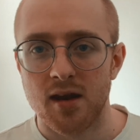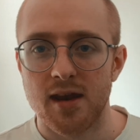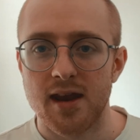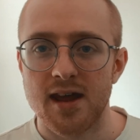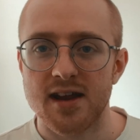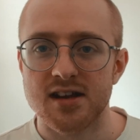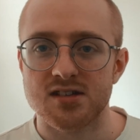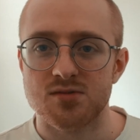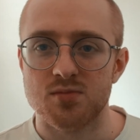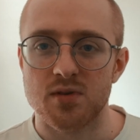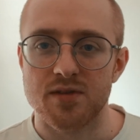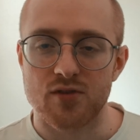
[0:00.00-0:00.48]

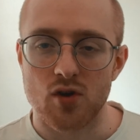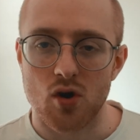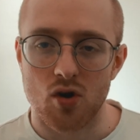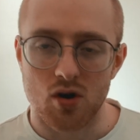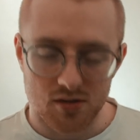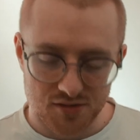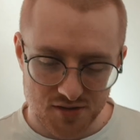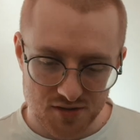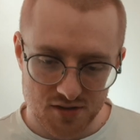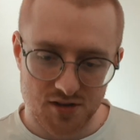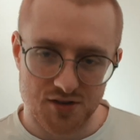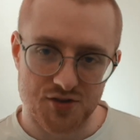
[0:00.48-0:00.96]
Next, we've
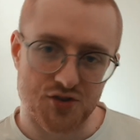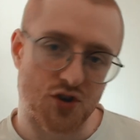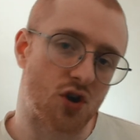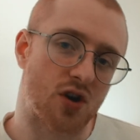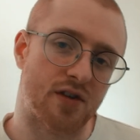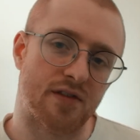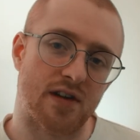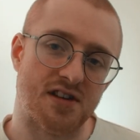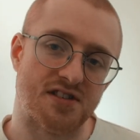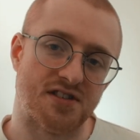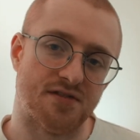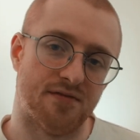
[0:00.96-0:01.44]
got A Song
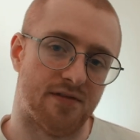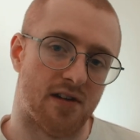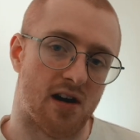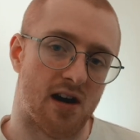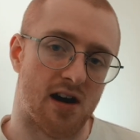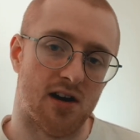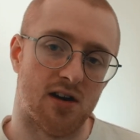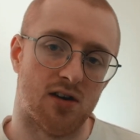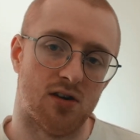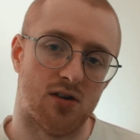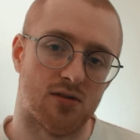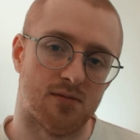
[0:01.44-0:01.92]
of Ice and
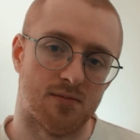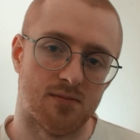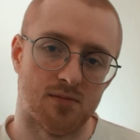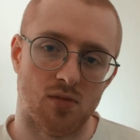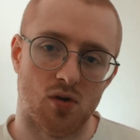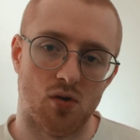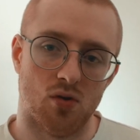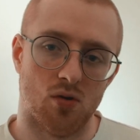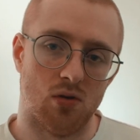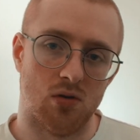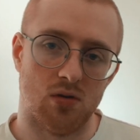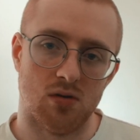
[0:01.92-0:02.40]
Fire,
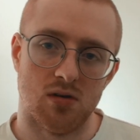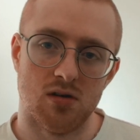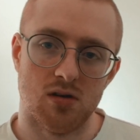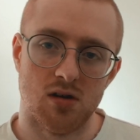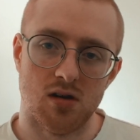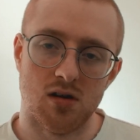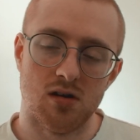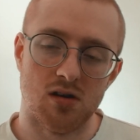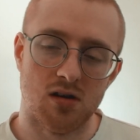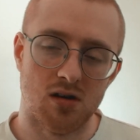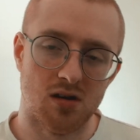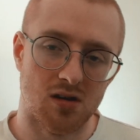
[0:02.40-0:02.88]
or
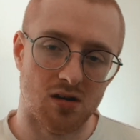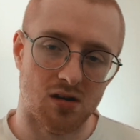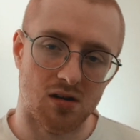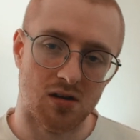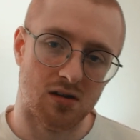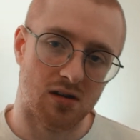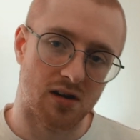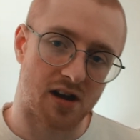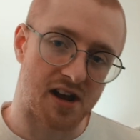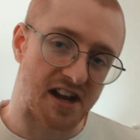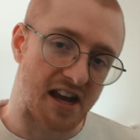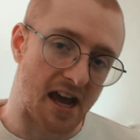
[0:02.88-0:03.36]

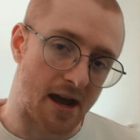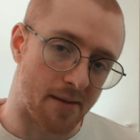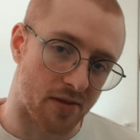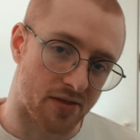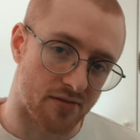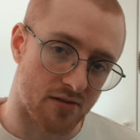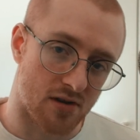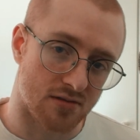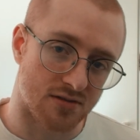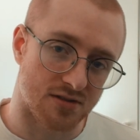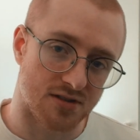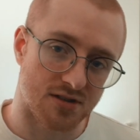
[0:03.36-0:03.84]
A Game of
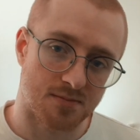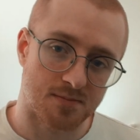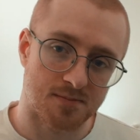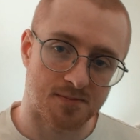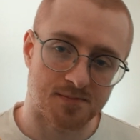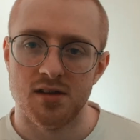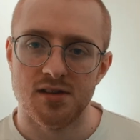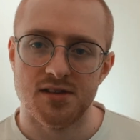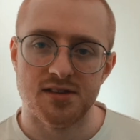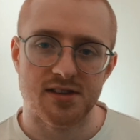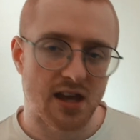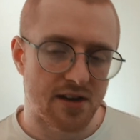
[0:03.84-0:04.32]
Thrones.
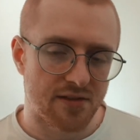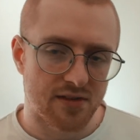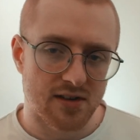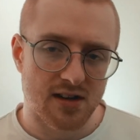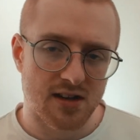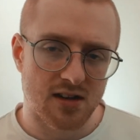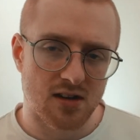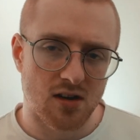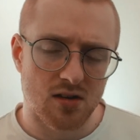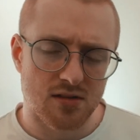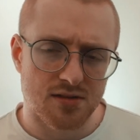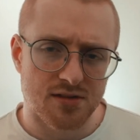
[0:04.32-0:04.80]
Definitely
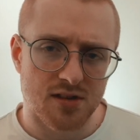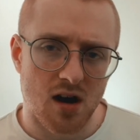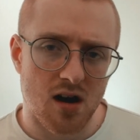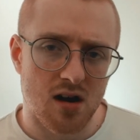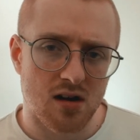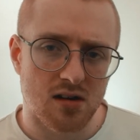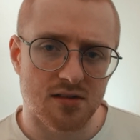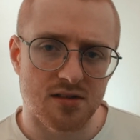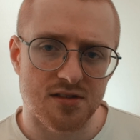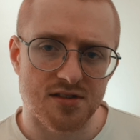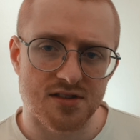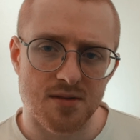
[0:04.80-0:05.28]
a lot
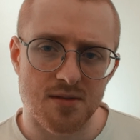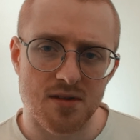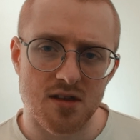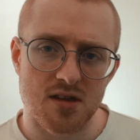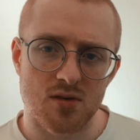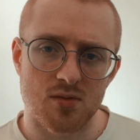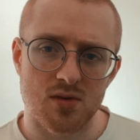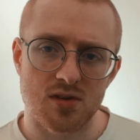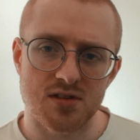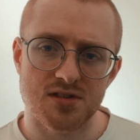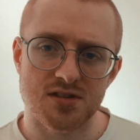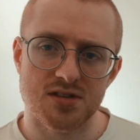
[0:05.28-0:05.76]
darker than some of the other
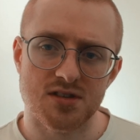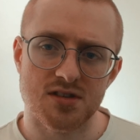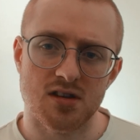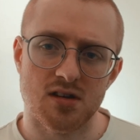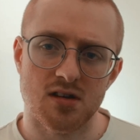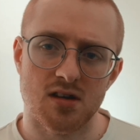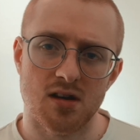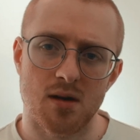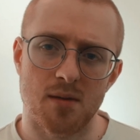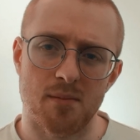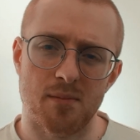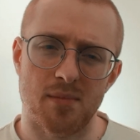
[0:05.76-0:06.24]
ones,
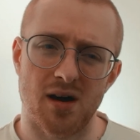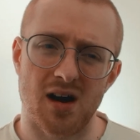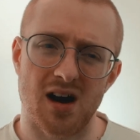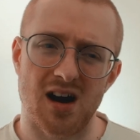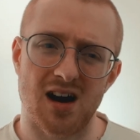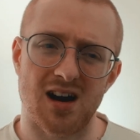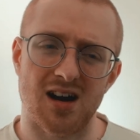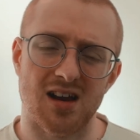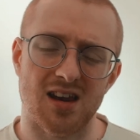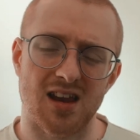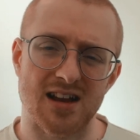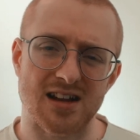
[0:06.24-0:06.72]
but
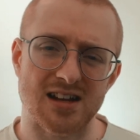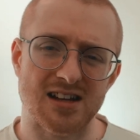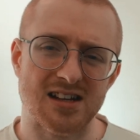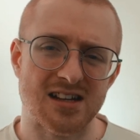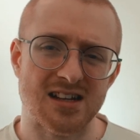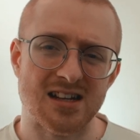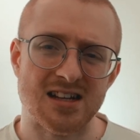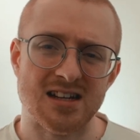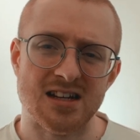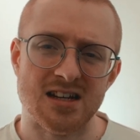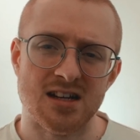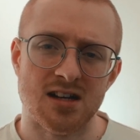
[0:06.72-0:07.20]
like
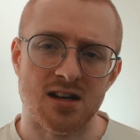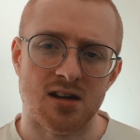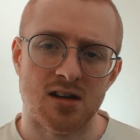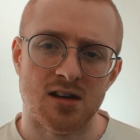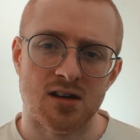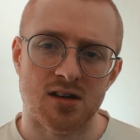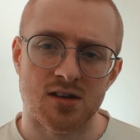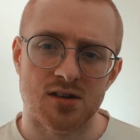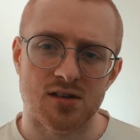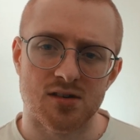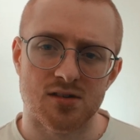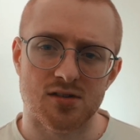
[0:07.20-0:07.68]

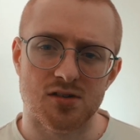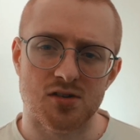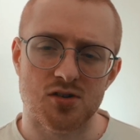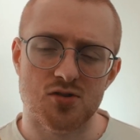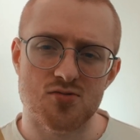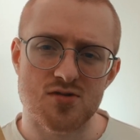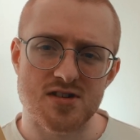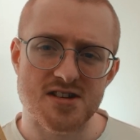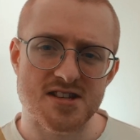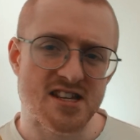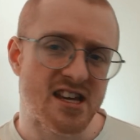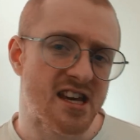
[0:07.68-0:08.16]

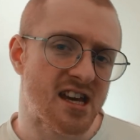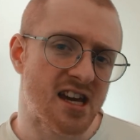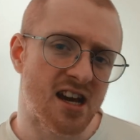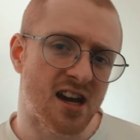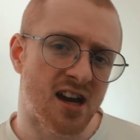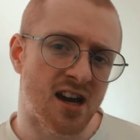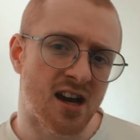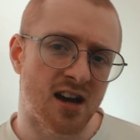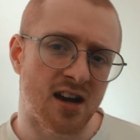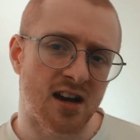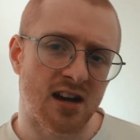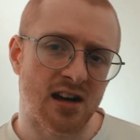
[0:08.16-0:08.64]

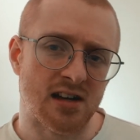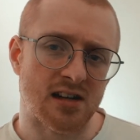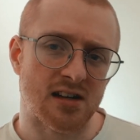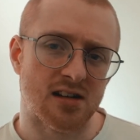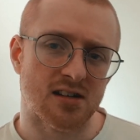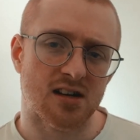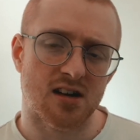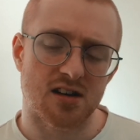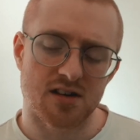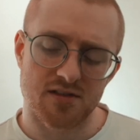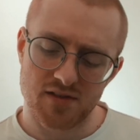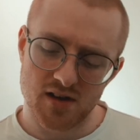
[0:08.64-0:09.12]
grittier,
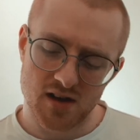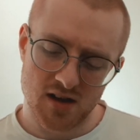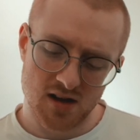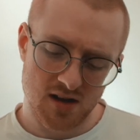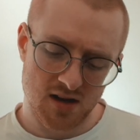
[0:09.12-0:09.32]
kind of